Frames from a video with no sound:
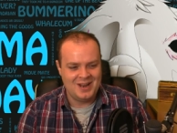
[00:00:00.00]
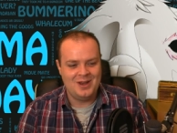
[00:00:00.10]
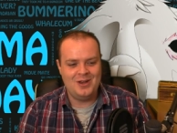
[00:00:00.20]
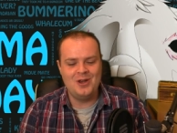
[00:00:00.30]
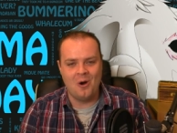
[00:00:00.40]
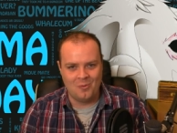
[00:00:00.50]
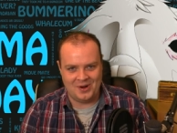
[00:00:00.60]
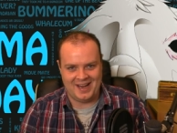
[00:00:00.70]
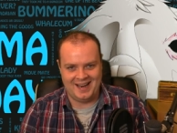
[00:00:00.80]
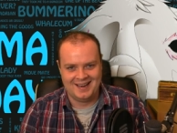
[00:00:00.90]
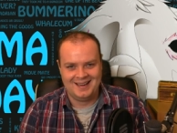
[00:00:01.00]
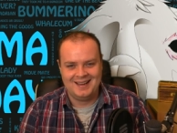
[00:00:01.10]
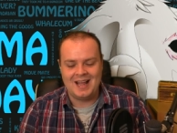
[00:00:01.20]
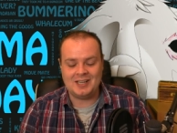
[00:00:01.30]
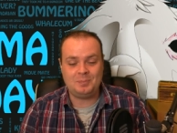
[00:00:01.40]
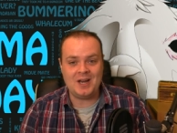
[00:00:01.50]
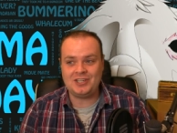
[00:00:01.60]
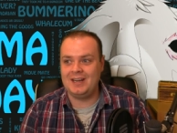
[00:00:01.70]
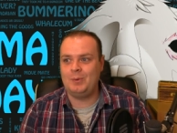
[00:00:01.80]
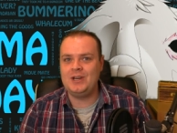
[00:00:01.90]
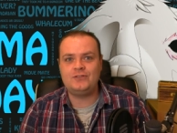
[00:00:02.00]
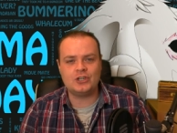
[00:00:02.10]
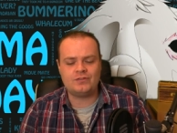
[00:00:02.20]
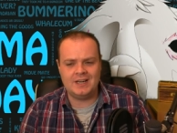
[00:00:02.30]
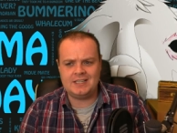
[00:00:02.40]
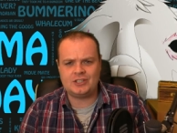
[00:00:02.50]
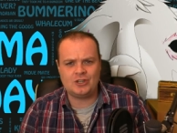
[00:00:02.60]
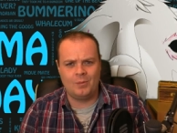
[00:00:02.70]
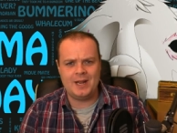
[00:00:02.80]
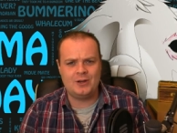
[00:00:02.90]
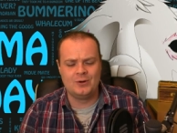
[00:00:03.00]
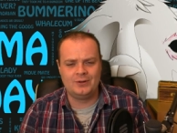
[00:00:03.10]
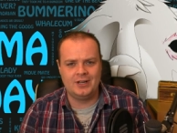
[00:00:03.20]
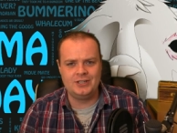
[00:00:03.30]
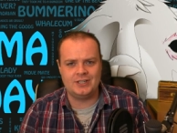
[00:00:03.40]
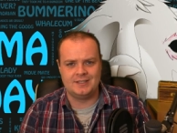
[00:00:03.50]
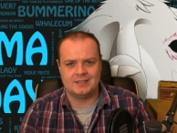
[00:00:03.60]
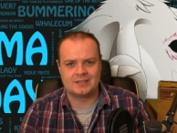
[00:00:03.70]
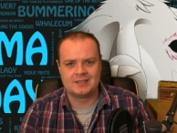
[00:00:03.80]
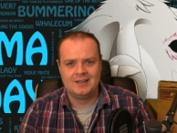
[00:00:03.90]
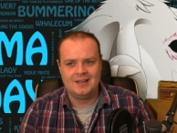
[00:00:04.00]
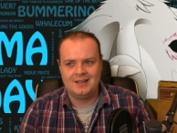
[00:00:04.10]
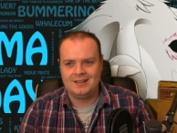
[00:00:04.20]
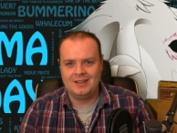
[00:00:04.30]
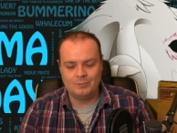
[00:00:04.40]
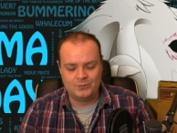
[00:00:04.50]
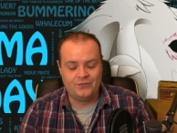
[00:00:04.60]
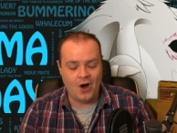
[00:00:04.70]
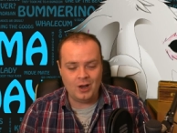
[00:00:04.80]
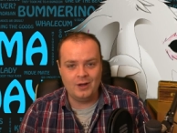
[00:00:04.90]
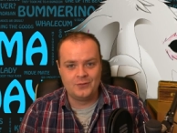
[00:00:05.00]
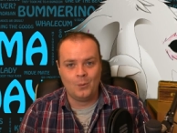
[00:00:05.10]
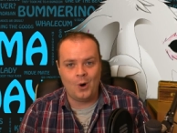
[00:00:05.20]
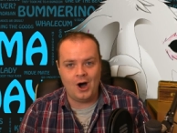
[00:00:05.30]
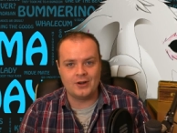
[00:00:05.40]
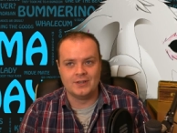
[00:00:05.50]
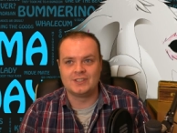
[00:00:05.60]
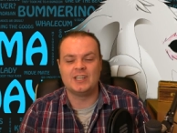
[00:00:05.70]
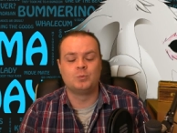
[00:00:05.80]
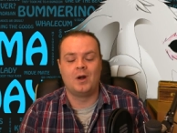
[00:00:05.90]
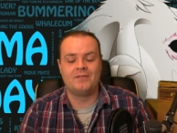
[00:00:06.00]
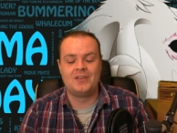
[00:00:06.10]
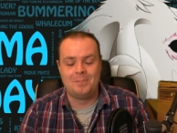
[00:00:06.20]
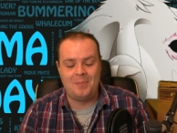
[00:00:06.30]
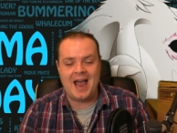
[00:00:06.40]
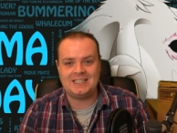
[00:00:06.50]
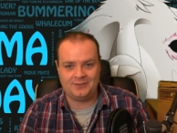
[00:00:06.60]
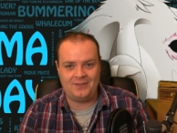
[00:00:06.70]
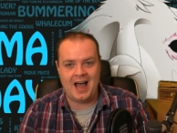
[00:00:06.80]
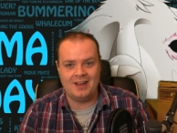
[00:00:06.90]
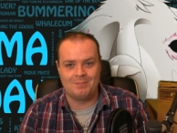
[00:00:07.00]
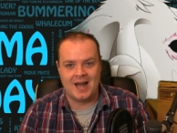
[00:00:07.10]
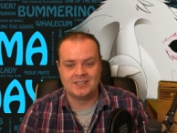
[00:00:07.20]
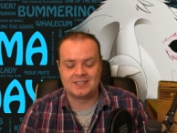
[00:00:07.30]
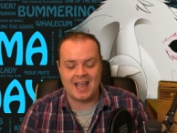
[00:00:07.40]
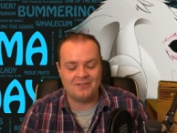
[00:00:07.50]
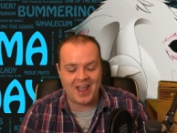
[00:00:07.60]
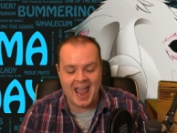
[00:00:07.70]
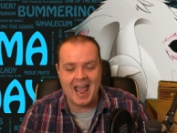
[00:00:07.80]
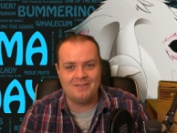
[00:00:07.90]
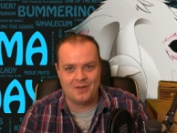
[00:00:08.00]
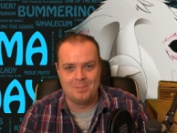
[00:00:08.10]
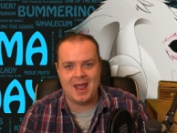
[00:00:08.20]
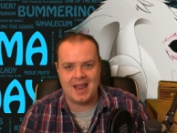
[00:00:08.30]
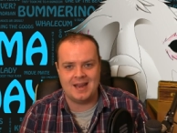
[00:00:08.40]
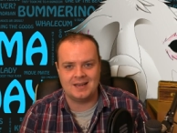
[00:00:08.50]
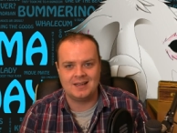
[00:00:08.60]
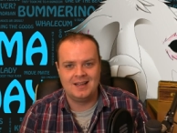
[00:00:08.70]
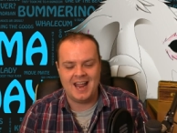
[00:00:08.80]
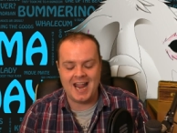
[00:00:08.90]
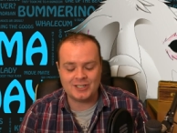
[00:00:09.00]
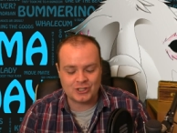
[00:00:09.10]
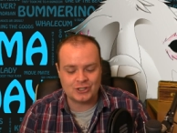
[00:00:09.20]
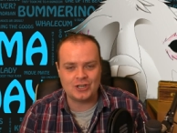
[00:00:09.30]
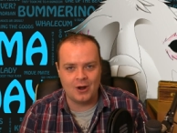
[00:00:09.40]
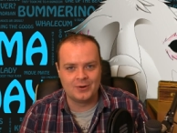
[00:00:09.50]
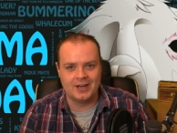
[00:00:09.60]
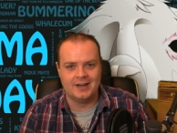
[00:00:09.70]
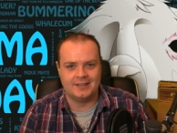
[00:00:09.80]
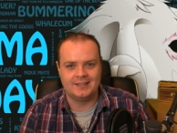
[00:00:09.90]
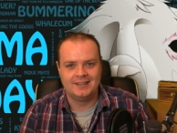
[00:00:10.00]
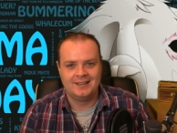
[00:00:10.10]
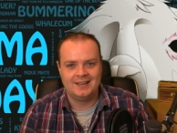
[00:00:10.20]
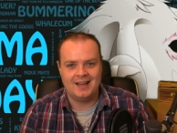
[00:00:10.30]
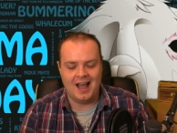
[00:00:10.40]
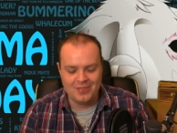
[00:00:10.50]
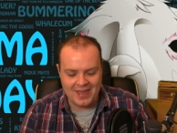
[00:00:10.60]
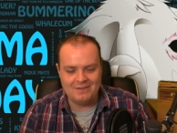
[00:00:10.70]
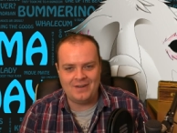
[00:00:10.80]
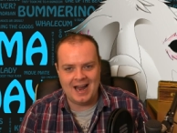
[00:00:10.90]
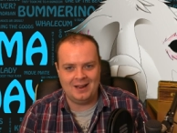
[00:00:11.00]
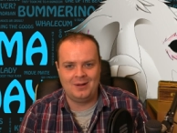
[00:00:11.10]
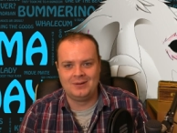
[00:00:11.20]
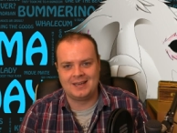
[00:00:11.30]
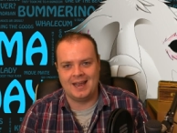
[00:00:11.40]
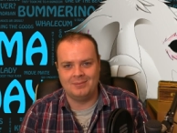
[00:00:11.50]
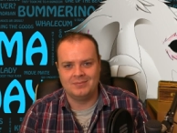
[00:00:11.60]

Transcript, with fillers: Nobody. Especially when you've just released so many cool dungeons. The Vault of the Wardens is one of the best five-mans they have ever made. It's so good. And then Violet Hold came.